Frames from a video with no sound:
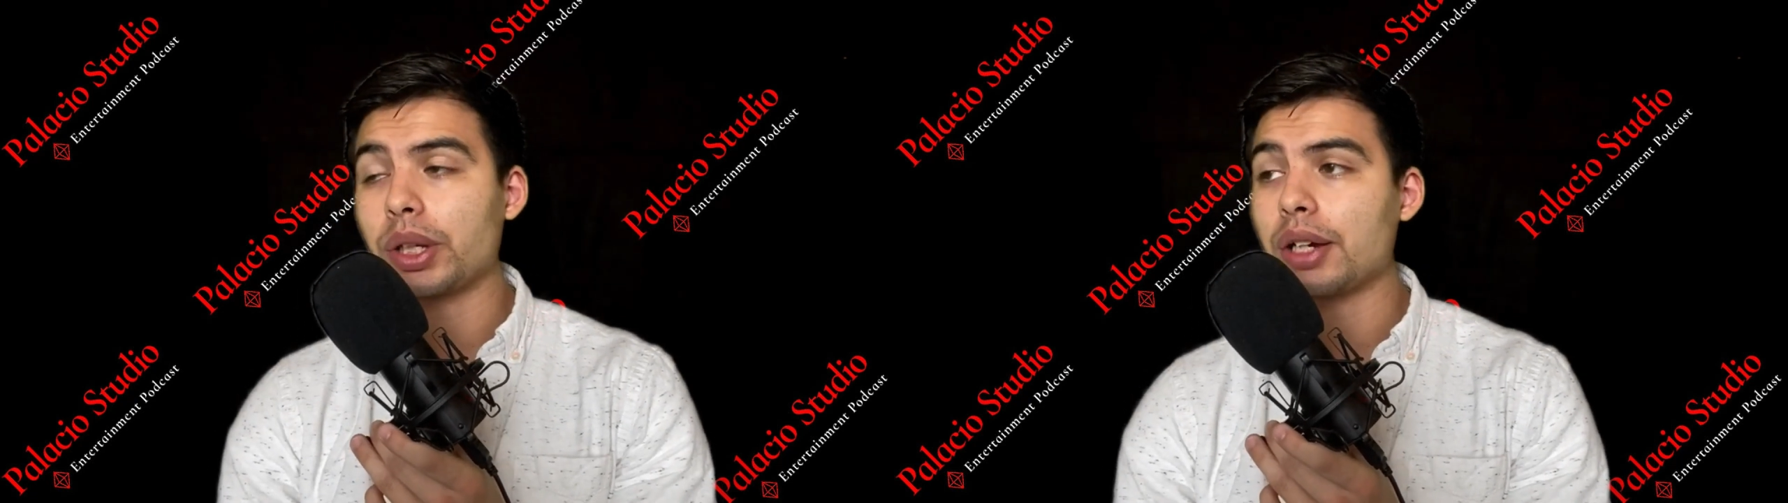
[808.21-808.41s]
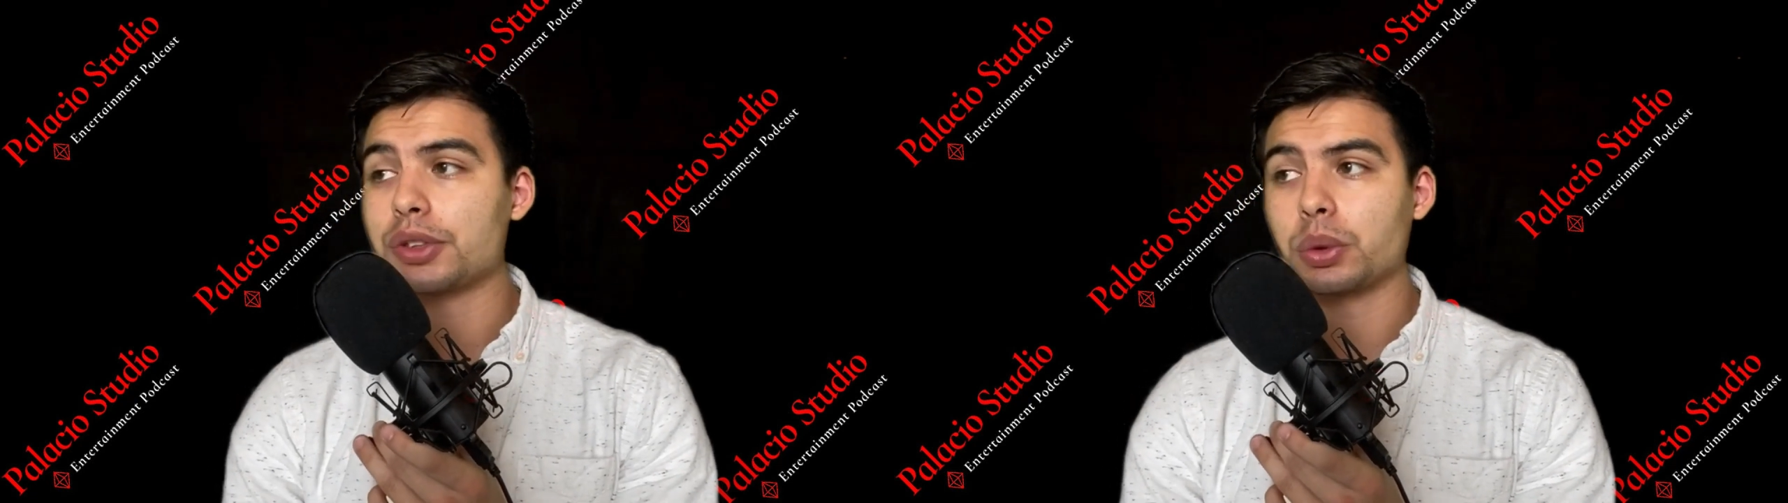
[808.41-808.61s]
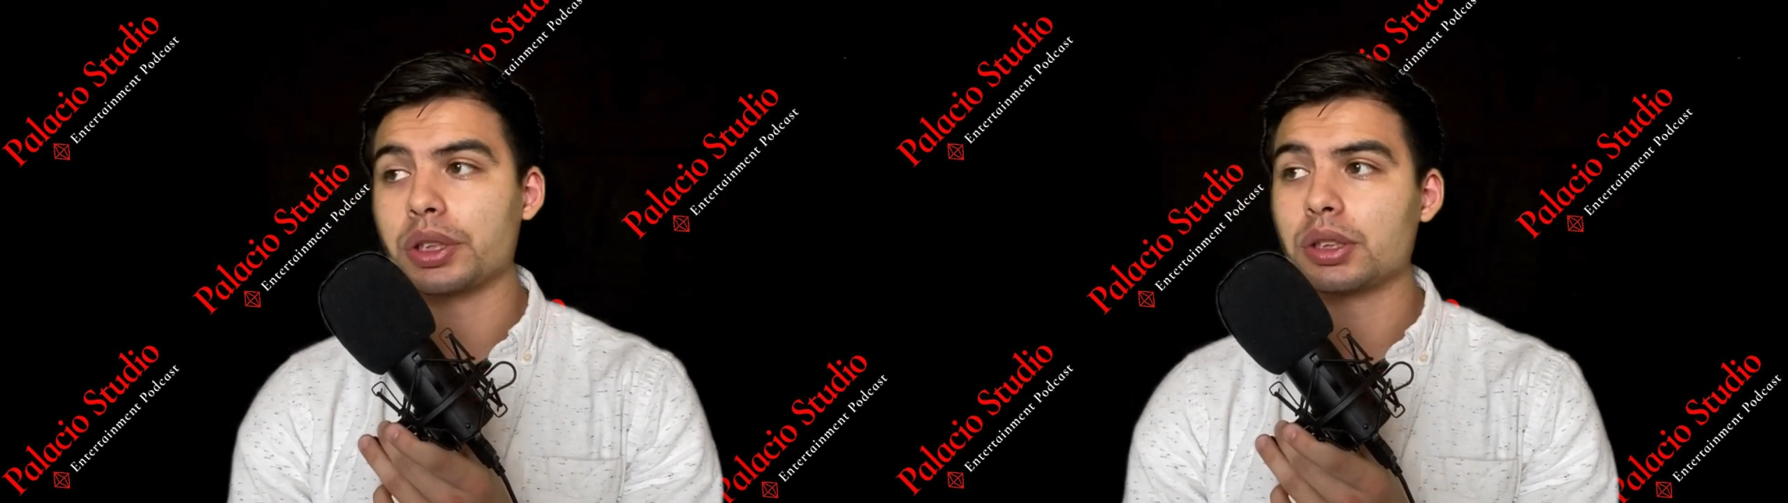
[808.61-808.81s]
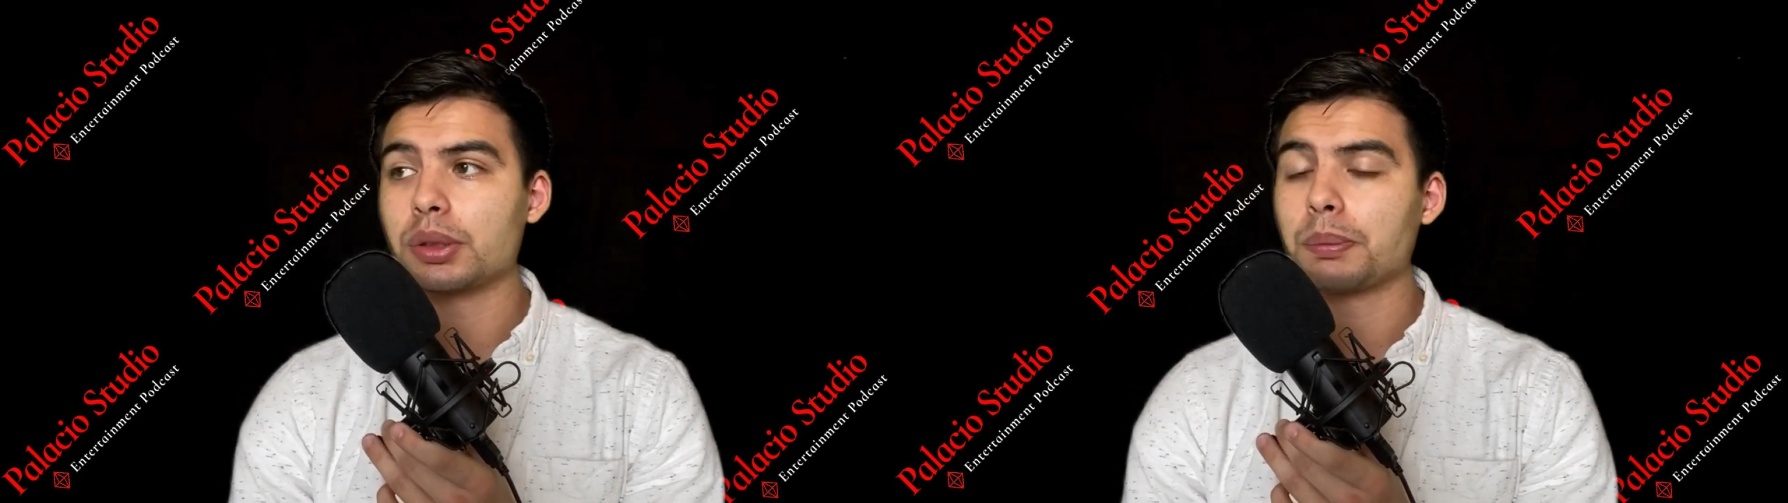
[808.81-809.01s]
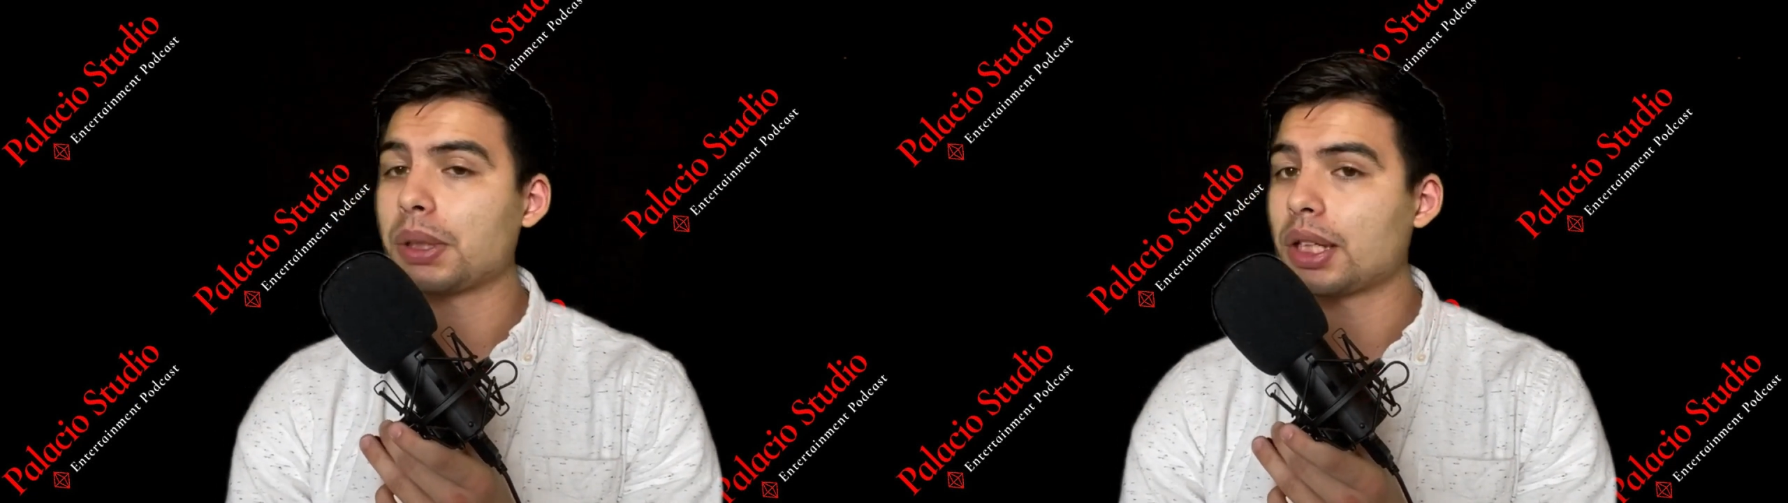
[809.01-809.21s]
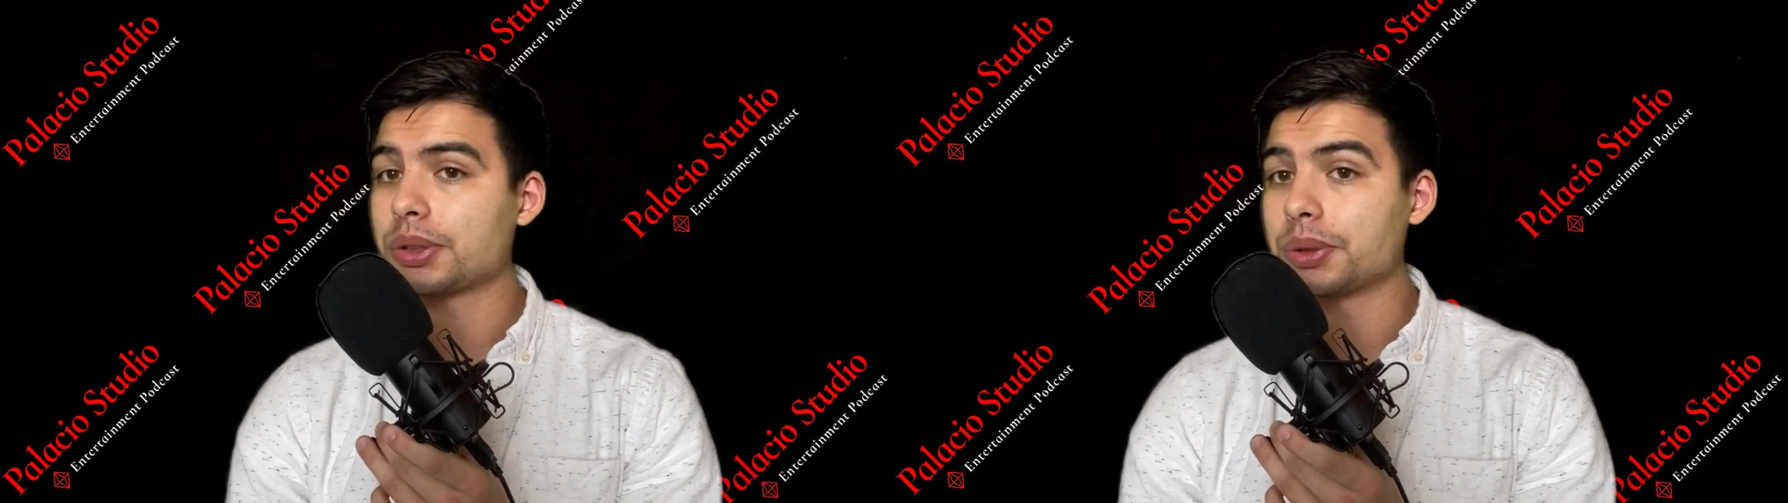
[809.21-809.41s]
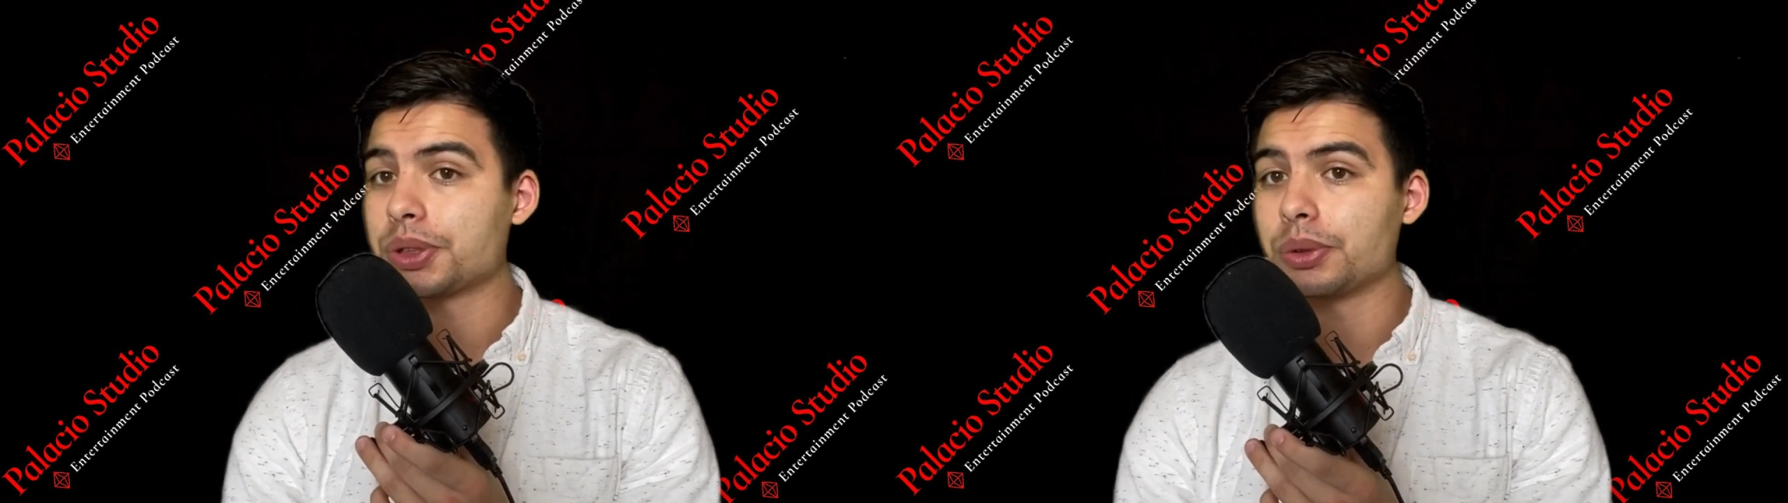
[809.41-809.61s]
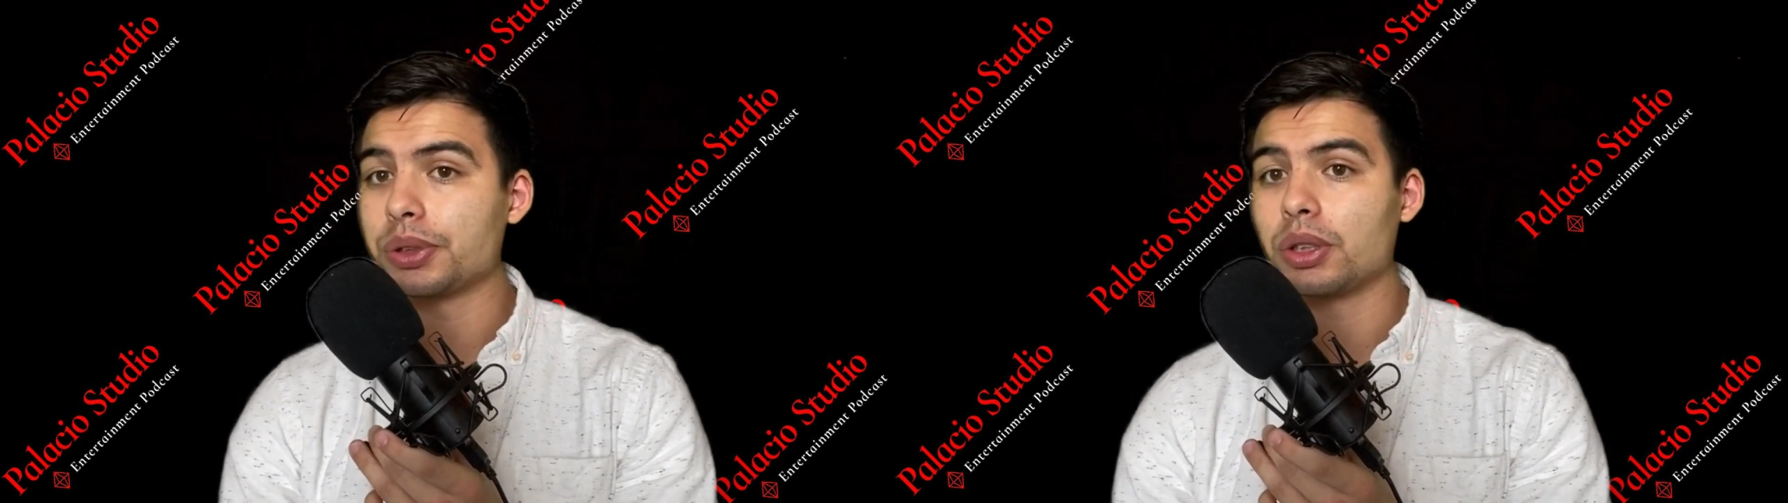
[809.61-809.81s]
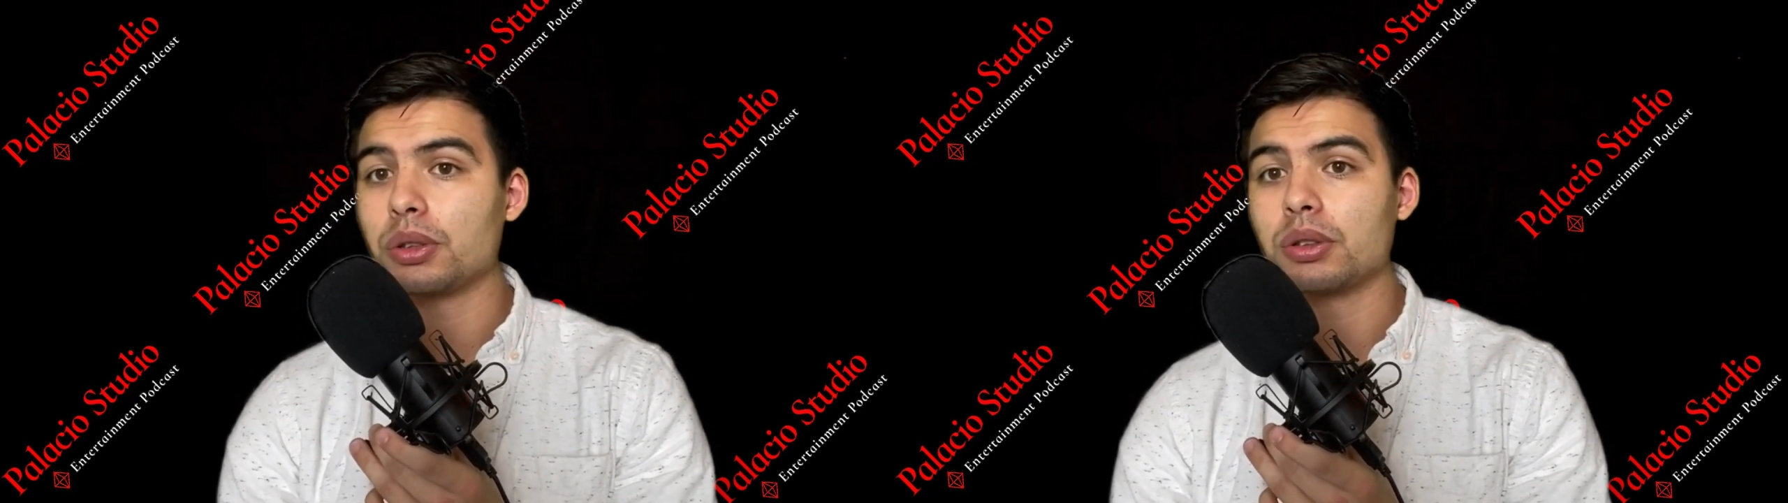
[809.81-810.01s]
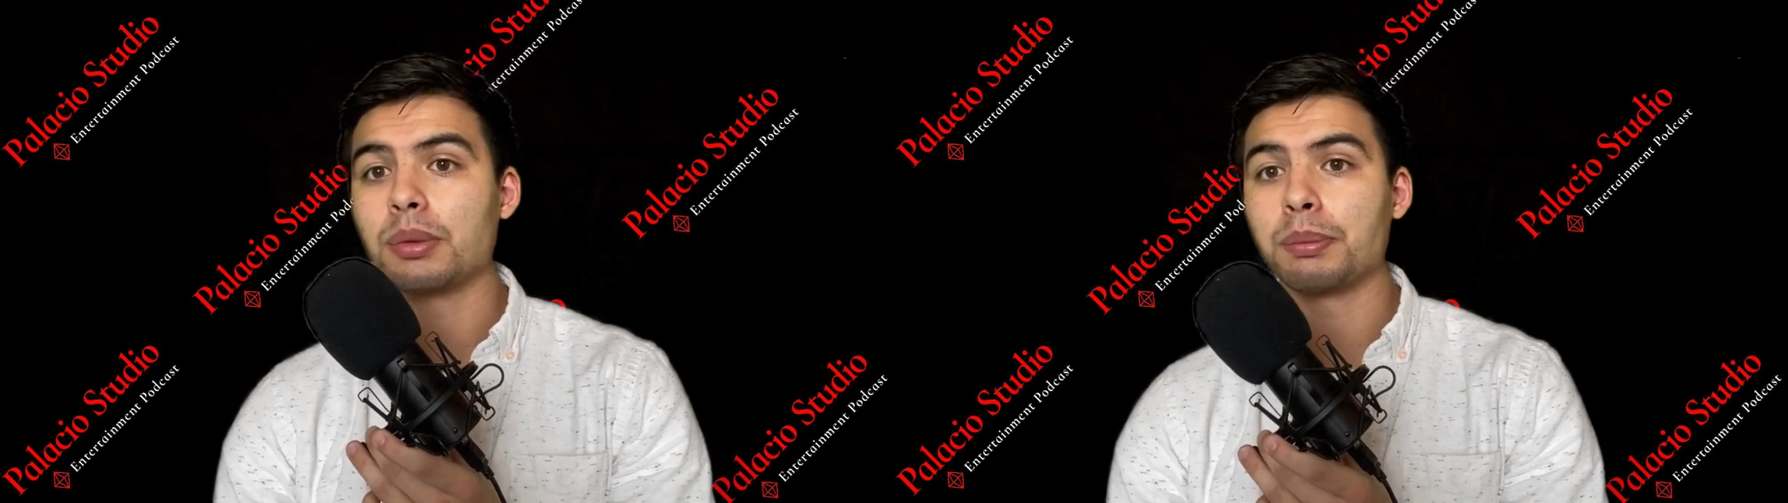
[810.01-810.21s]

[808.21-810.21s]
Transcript: we have a Twitter, Palacio Studio.